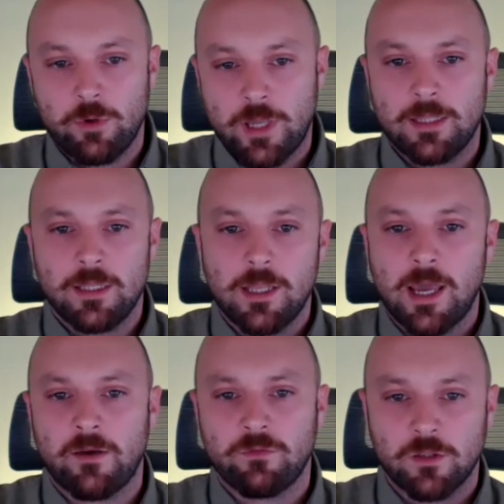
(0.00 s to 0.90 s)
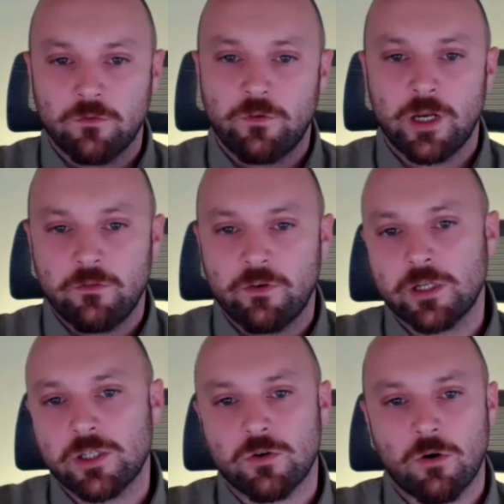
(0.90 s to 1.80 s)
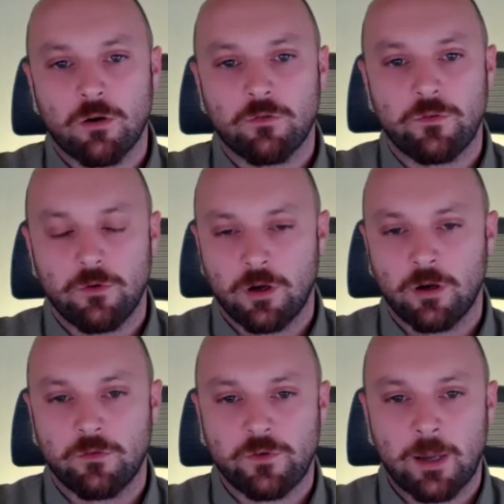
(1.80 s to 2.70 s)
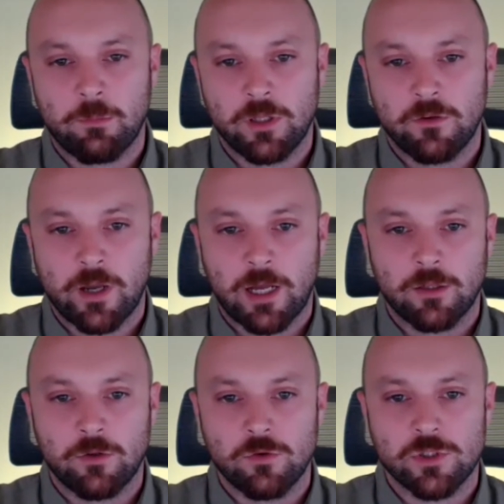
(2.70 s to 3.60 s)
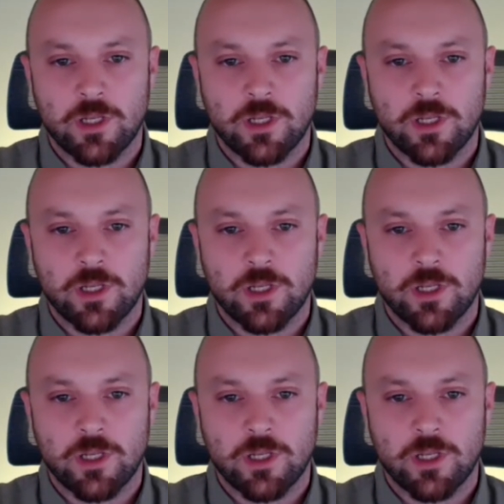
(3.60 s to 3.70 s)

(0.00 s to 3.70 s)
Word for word: we had, did have that very, very strong uh, family values.